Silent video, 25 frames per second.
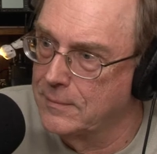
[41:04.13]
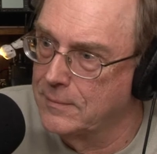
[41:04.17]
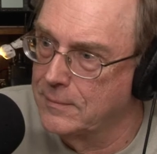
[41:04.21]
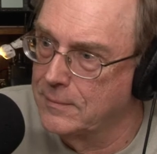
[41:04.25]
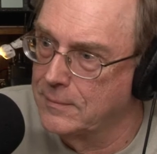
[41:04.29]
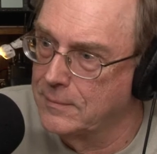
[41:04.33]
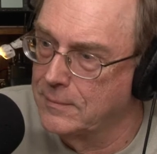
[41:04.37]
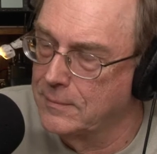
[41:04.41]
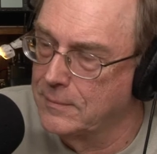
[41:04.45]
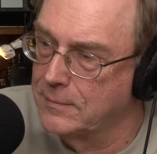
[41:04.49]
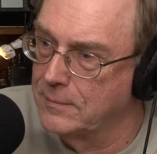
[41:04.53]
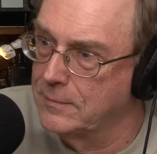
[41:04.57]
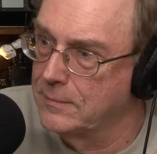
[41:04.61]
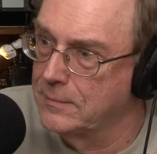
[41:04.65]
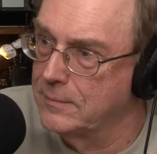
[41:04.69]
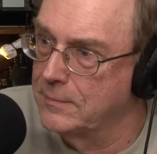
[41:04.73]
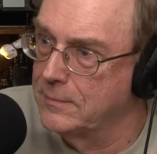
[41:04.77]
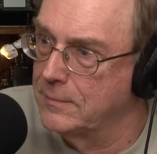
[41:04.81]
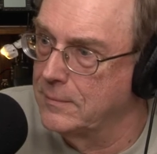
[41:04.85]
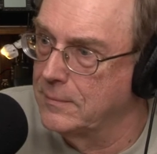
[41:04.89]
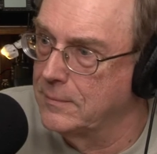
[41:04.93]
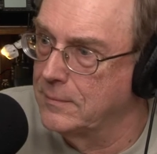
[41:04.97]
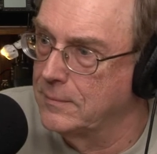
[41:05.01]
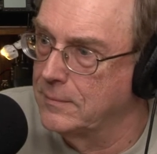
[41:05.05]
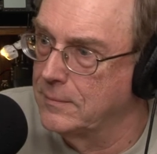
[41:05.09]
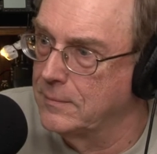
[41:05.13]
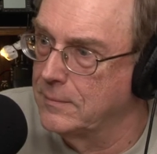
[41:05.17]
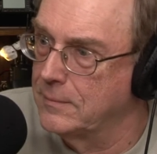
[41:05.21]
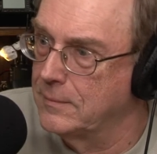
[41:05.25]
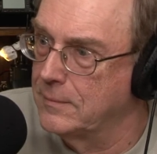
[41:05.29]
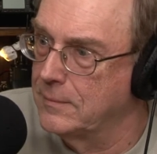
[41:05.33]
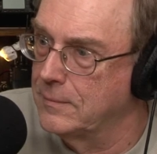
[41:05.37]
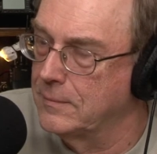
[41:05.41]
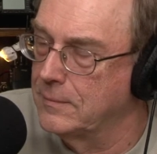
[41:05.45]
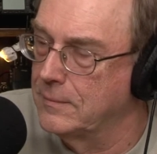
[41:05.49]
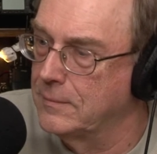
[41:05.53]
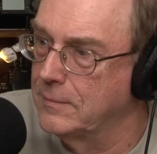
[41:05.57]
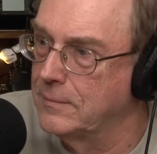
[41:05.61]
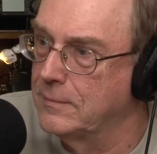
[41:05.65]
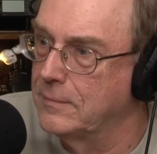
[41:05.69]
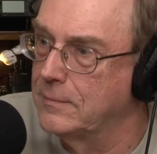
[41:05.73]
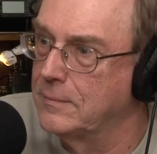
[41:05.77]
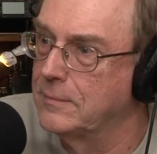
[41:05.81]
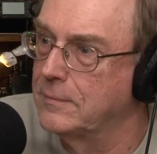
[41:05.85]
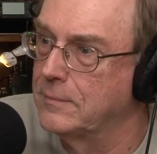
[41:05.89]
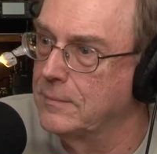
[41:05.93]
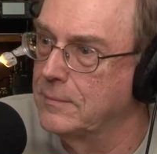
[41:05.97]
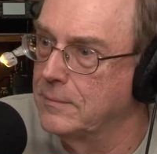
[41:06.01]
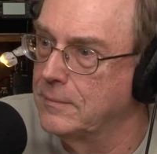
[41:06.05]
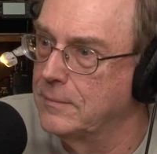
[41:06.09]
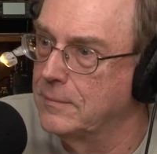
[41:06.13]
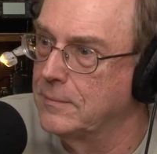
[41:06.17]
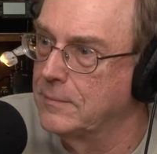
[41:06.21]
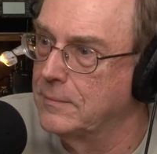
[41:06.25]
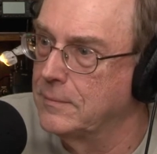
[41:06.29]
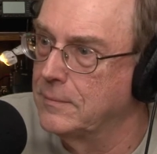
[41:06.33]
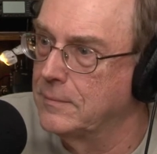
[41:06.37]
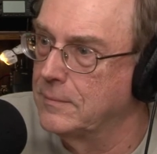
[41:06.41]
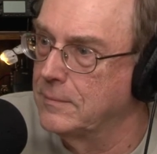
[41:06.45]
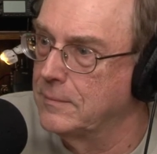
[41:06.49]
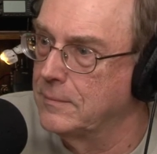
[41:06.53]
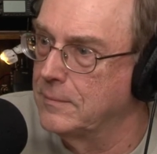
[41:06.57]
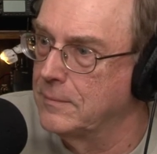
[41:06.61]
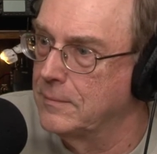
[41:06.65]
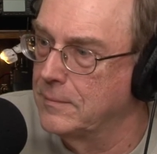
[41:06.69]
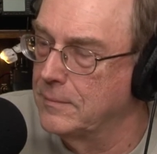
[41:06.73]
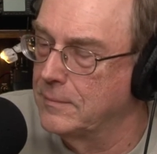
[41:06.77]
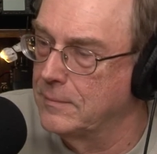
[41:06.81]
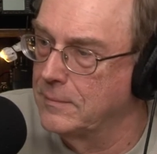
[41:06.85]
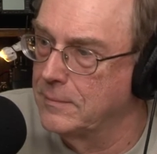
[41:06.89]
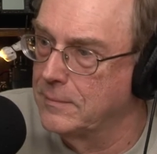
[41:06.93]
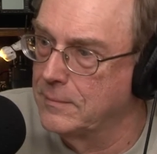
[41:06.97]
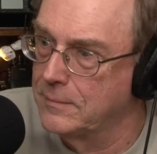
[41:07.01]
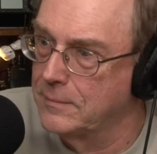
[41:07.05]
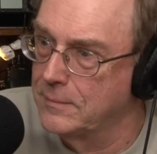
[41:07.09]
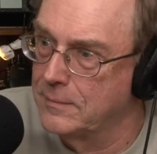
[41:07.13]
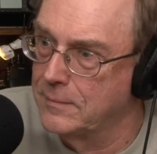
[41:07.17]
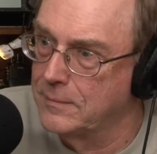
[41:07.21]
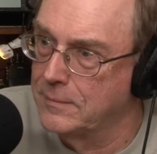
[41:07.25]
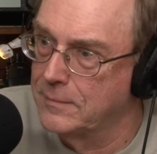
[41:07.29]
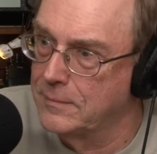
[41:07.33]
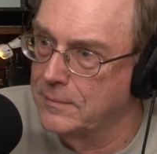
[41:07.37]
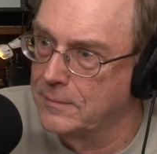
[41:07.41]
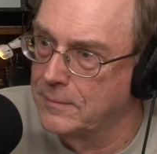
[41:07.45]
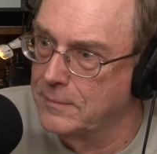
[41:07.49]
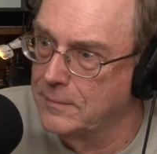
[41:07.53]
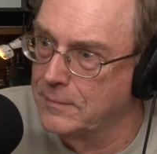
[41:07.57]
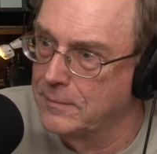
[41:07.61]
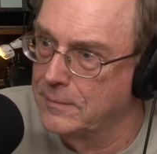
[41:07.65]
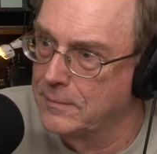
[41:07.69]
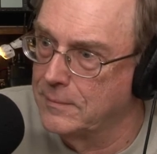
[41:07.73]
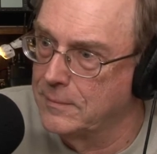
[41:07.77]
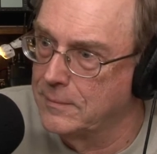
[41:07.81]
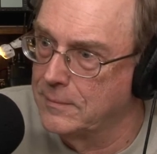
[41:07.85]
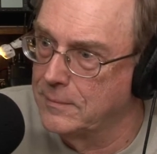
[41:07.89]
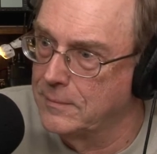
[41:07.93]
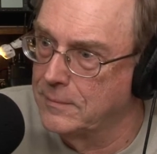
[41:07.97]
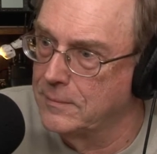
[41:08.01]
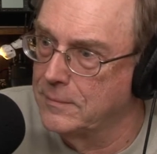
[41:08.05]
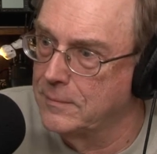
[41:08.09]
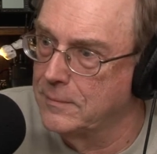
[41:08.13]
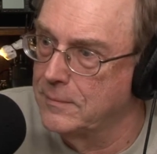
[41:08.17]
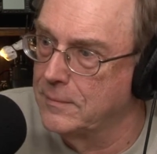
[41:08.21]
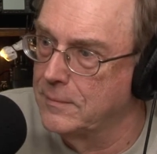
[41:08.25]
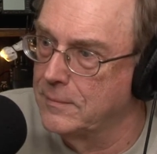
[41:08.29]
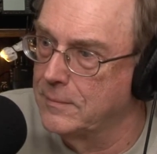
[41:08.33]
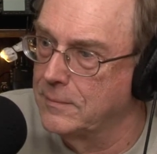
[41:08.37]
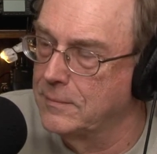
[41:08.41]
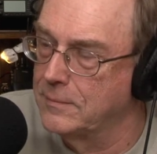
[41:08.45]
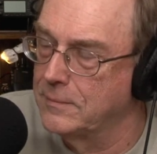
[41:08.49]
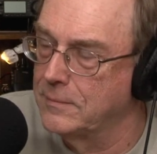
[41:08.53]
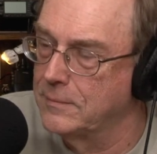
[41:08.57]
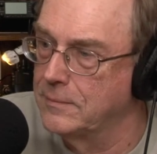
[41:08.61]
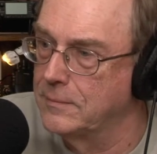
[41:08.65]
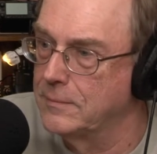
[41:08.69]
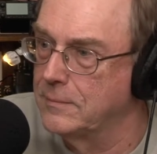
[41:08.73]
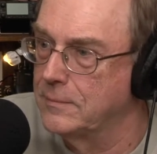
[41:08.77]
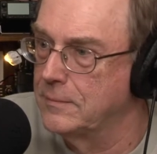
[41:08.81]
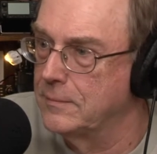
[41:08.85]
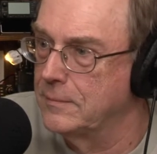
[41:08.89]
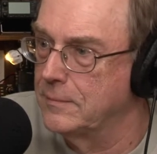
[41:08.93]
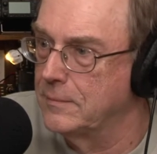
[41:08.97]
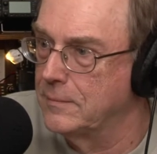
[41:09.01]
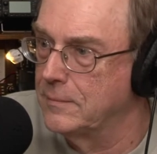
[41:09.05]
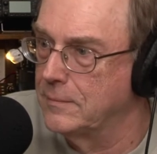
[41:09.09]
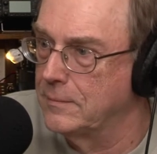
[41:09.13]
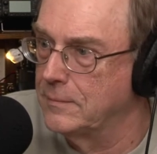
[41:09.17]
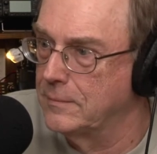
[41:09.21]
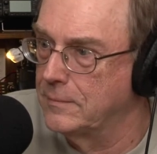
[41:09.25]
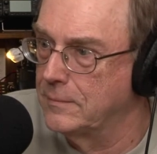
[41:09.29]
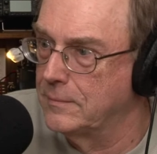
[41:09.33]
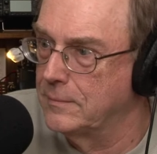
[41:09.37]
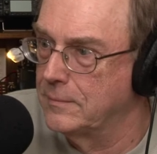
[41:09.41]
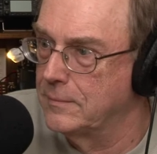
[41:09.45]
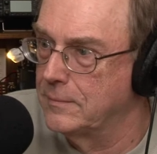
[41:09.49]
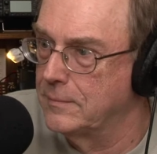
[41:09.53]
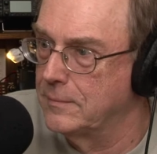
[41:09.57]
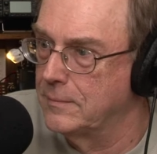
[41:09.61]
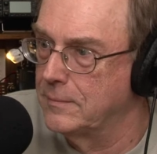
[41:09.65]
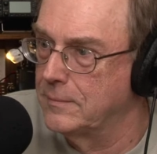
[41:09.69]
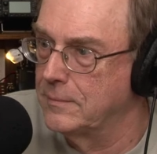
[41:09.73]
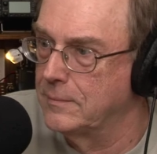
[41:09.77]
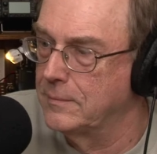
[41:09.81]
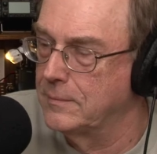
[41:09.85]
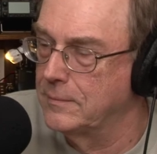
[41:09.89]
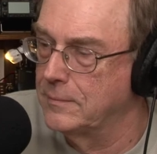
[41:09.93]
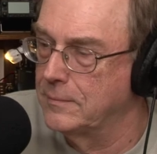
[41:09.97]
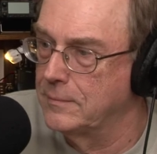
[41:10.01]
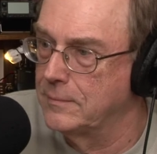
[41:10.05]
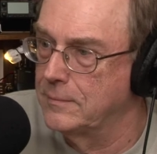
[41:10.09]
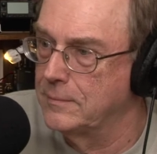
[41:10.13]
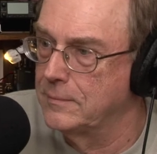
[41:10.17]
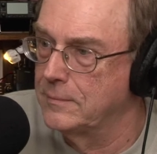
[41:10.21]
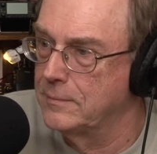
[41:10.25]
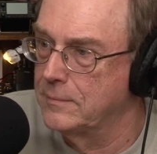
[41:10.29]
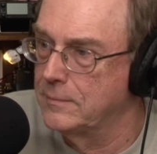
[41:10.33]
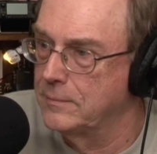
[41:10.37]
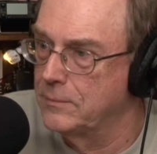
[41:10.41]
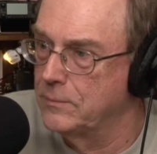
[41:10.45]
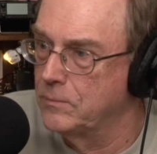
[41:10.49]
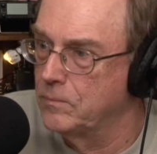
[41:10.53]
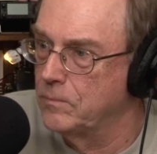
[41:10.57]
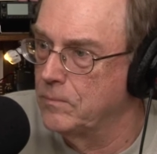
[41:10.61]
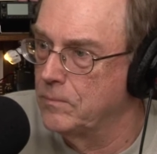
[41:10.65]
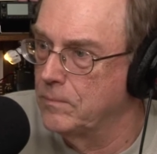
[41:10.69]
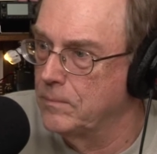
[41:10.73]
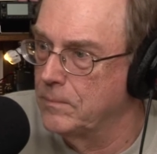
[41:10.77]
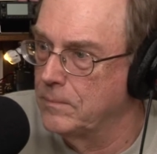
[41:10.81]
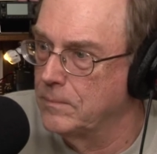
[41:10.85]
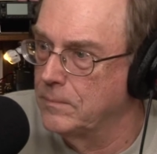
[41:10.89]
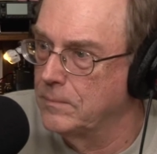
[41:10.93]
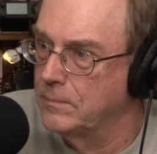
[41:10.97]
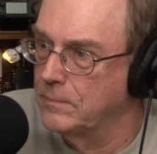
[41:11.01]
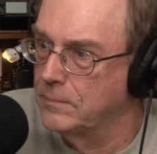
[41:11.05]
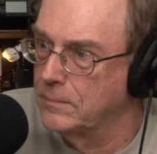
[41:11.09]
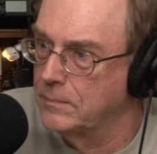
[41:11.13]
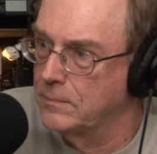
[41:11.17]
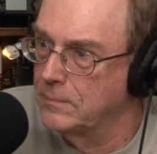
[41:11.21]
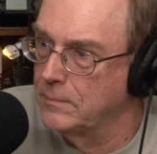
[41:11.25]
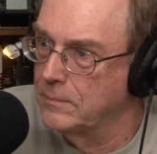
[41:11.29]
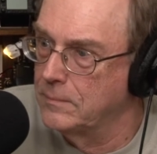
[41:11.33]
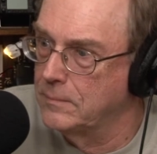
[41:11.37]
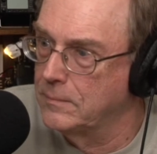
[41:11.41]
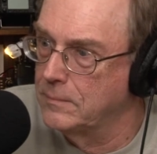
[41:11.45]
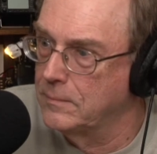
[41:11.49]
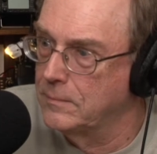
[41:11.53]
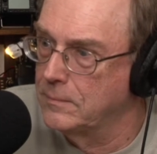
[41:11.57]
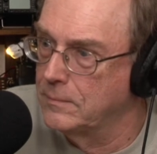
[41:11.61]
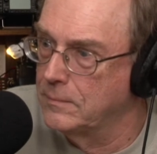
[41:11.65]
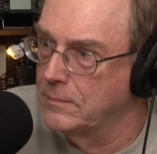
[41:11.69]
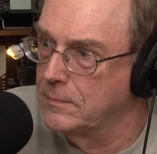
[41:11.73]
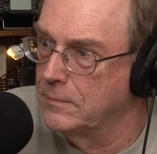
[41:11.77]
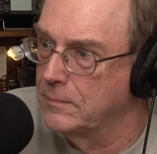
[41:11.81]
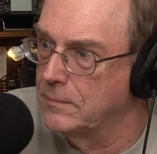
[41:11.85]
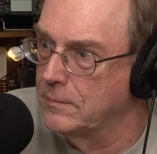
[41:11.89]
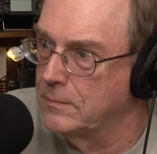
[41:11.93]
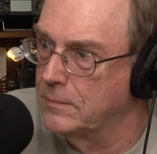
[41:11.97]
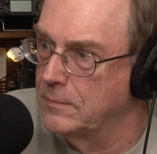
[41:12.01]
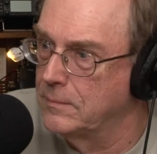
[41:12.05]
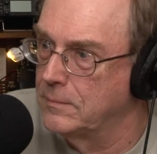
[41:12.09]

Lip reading: (silent)